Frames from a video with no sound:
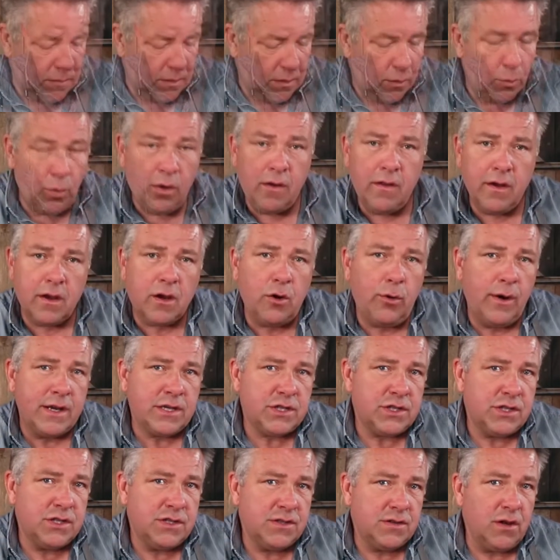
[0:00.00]
One of the
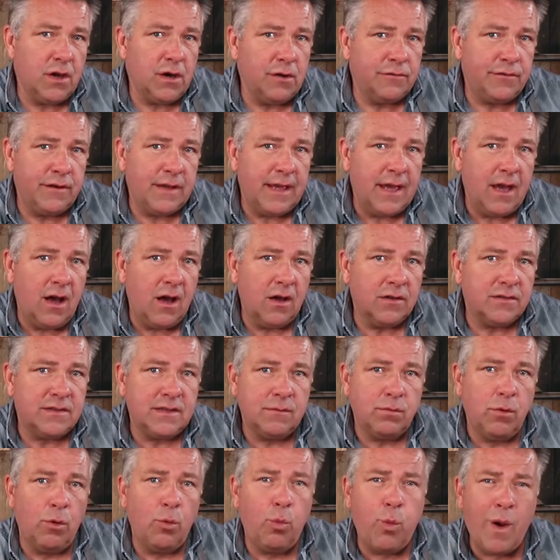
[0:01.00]
questions I often get asked
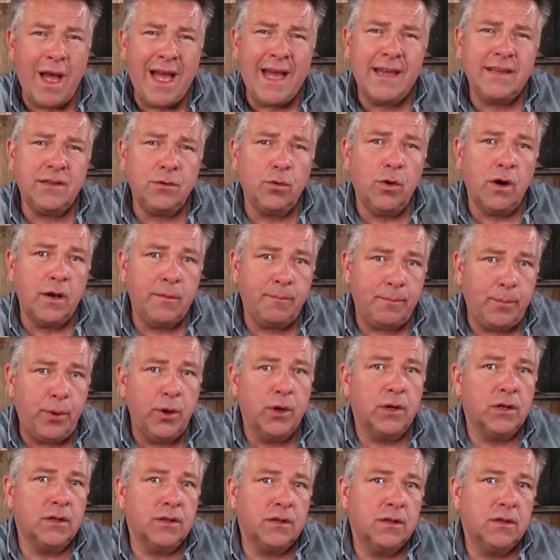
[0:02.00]
is, well, where do I
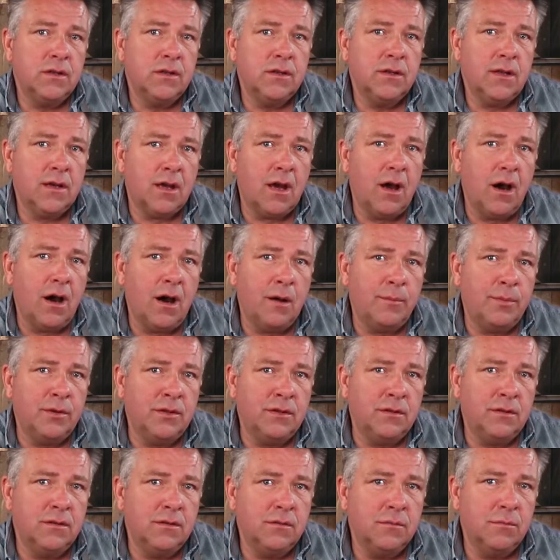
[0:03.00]
put the
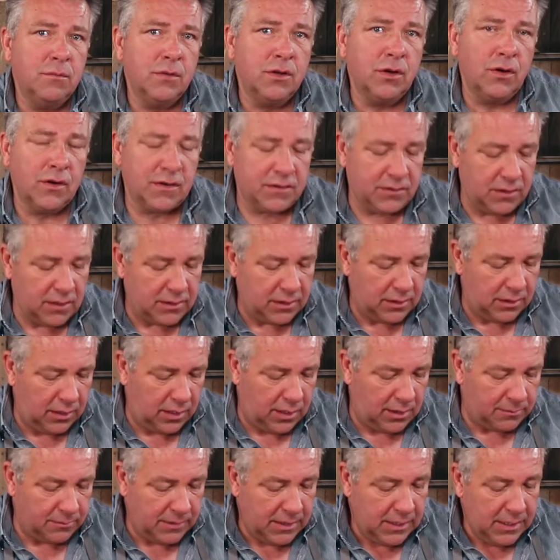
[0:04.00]
carbon monoxide
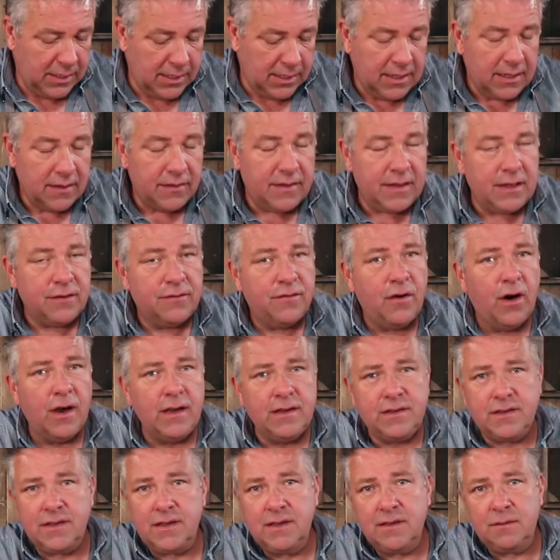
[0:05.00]
alarm? The
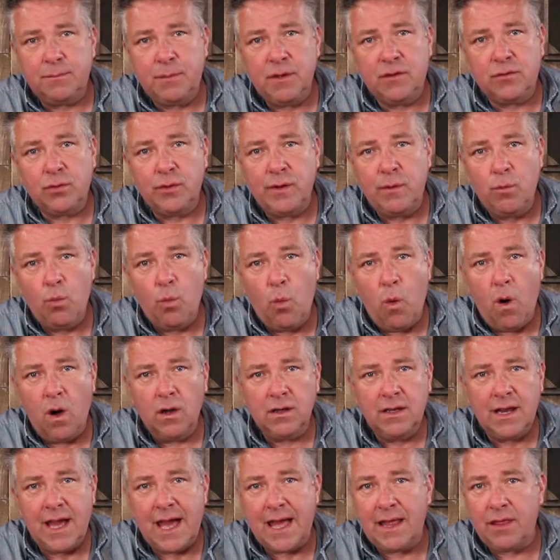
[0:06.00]
advice is between
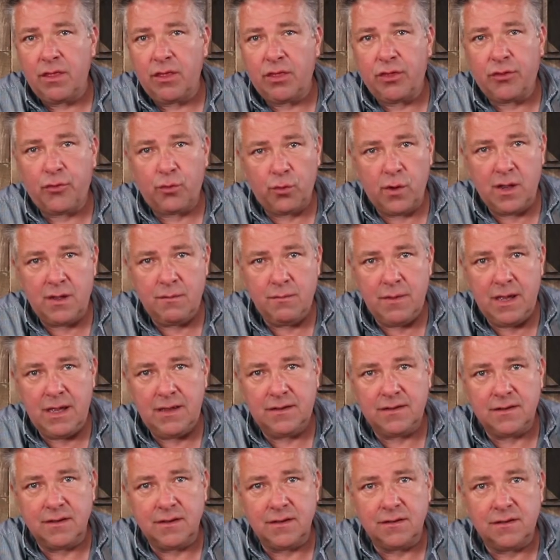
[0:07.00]
1 and 3
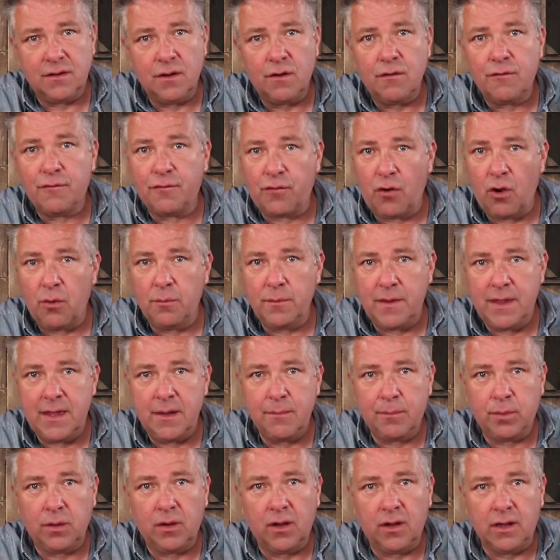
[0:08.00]
meters from the
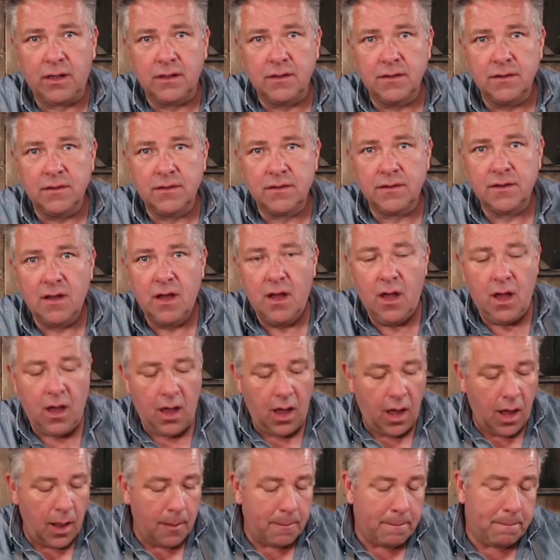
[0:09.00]
appliance,
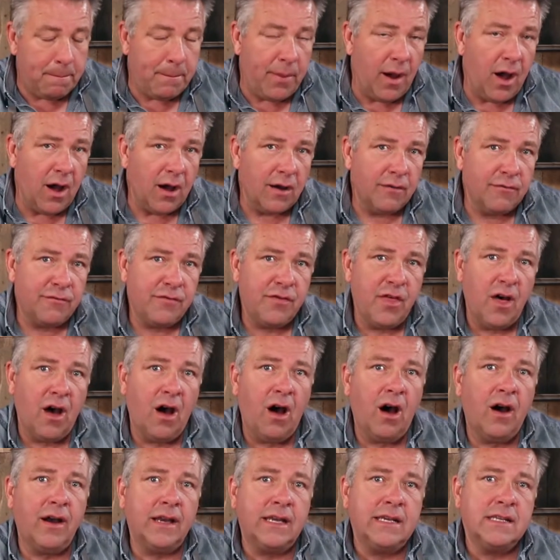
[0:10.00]
above the
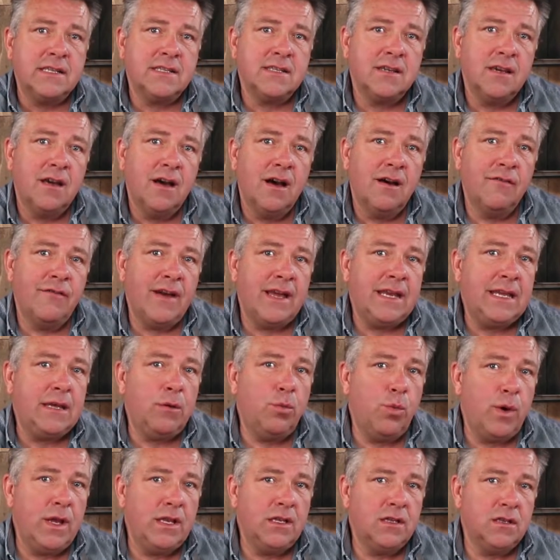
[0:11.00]
height of any
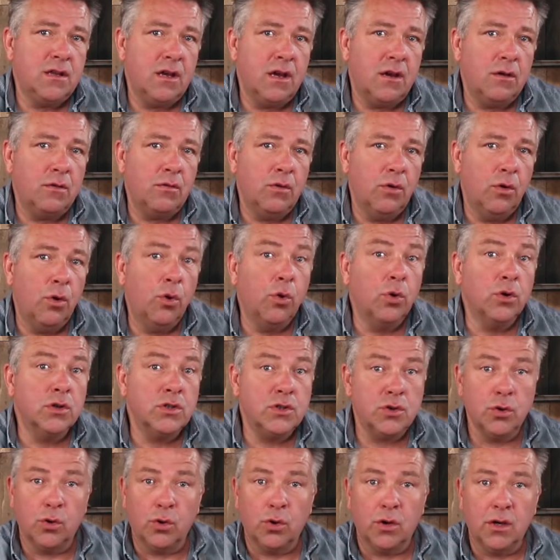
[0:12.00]
window or
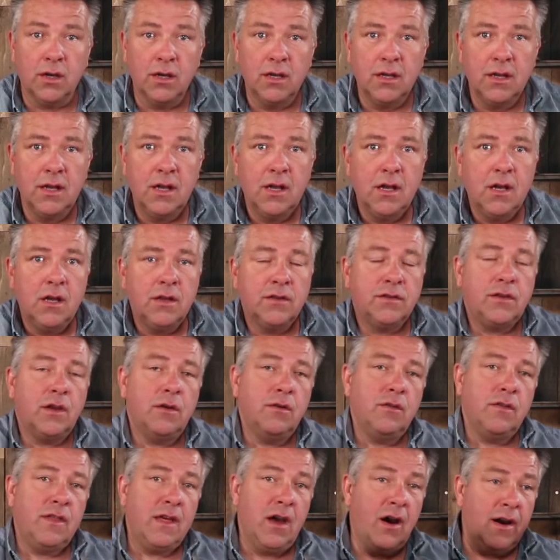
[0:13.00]
door.
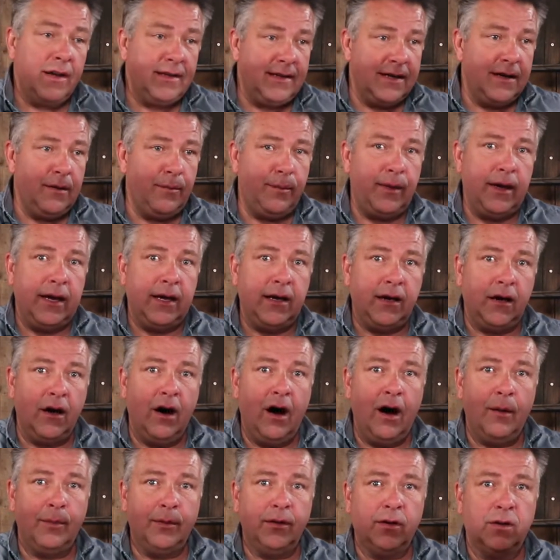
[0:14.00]
So the idea being
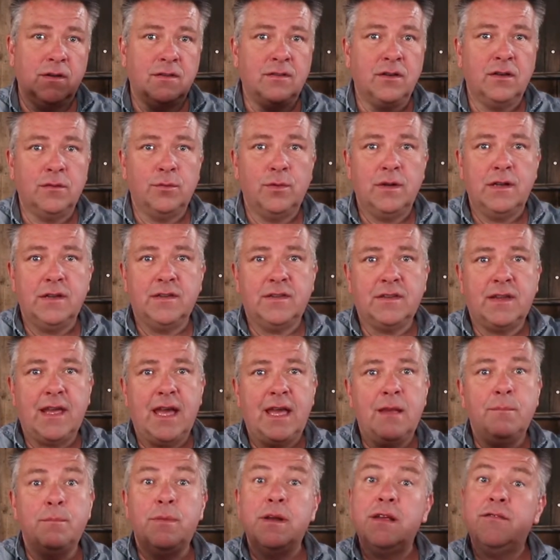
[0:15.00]
carbon monoxide will
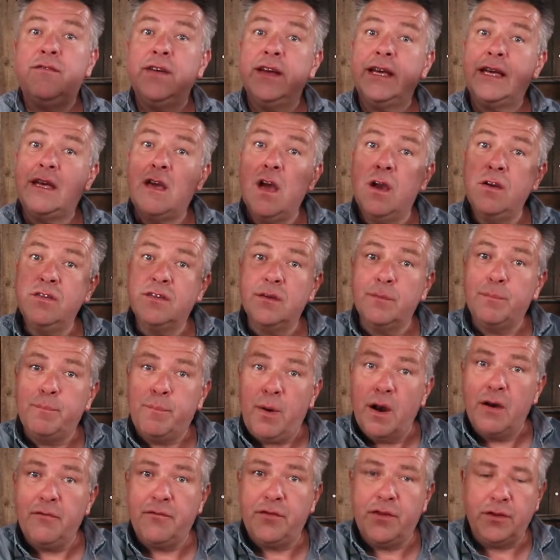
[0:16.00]
escape, but if it goes
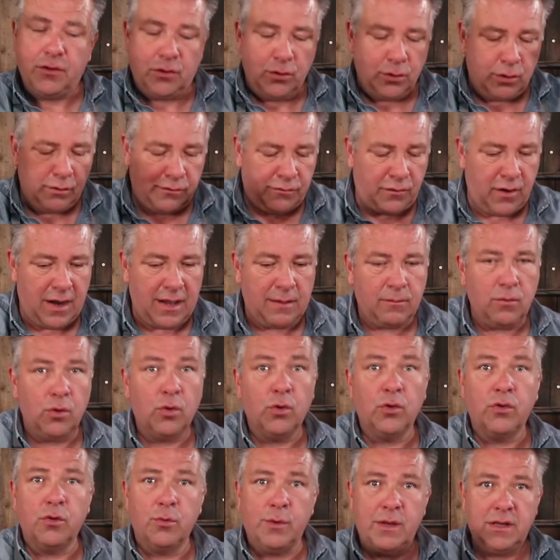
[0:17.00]
above the door frame
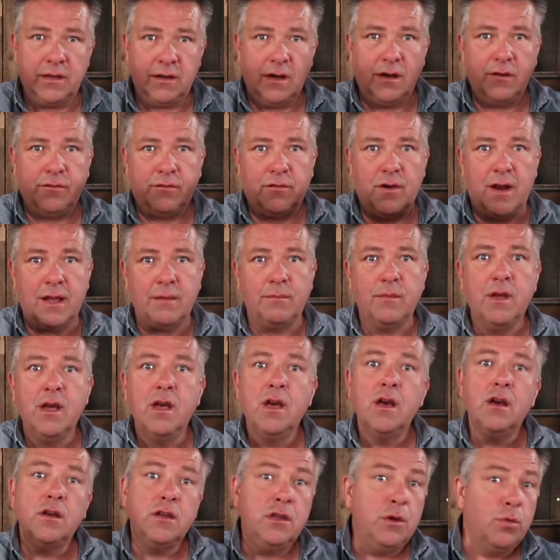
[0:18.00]
or the window frame,
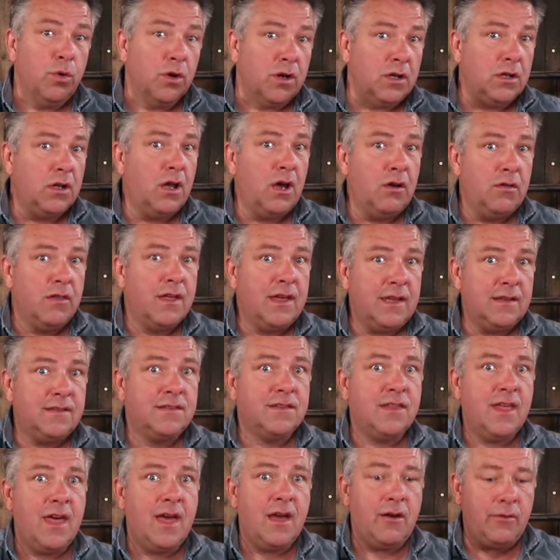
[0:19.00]
you want to know that it's
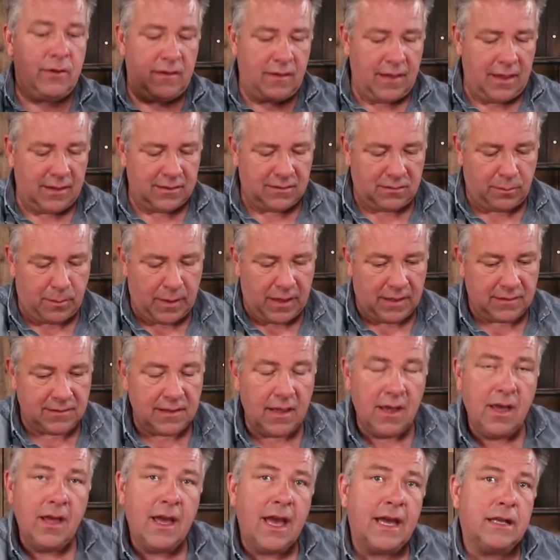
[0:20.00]
there in that space.
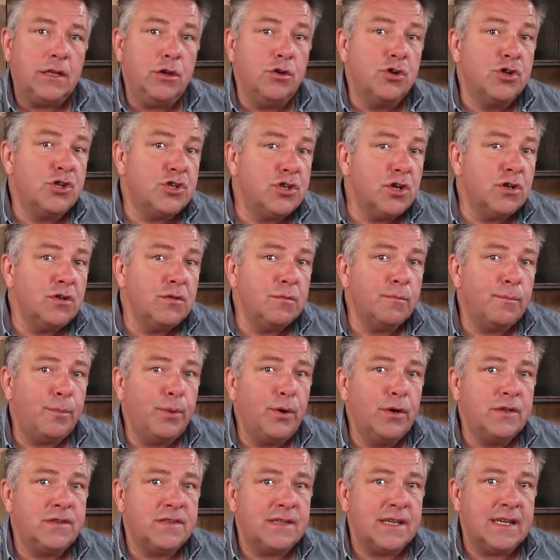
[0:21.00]
And you shouldn't
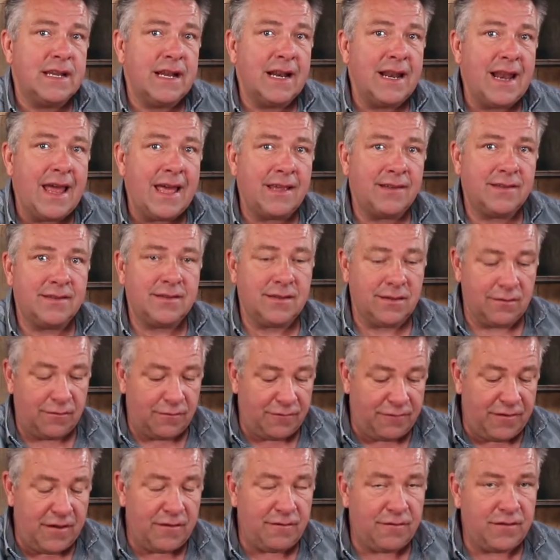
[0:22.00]
put it less than
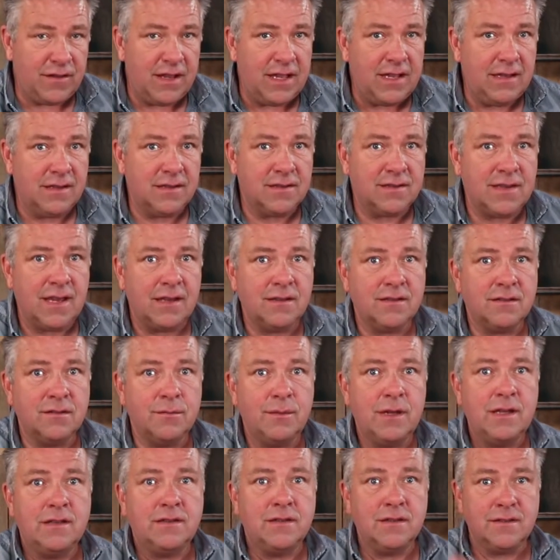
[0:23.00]
15
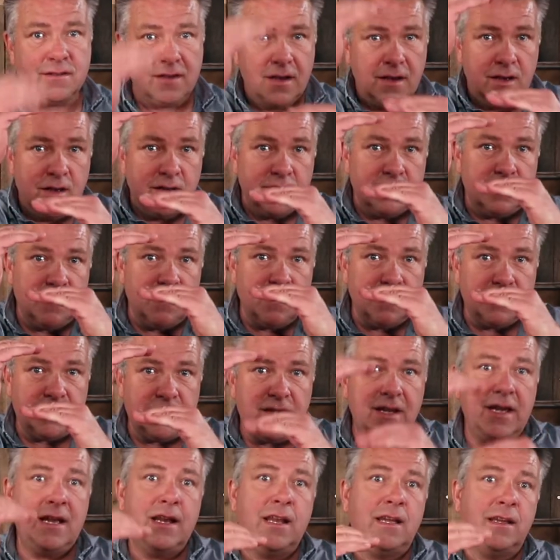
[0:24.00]
centimeters to the
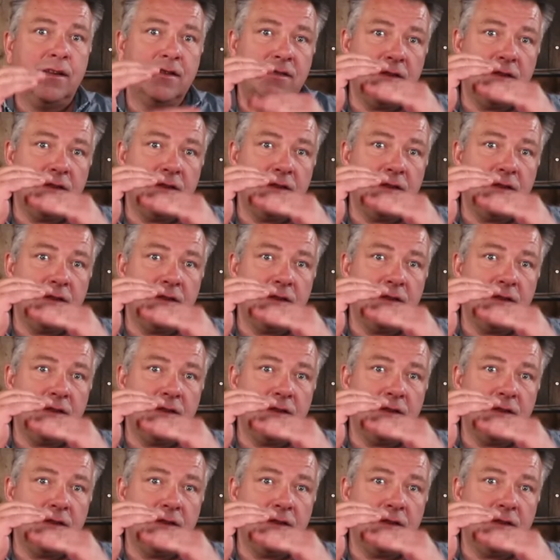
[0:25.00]
ceiling.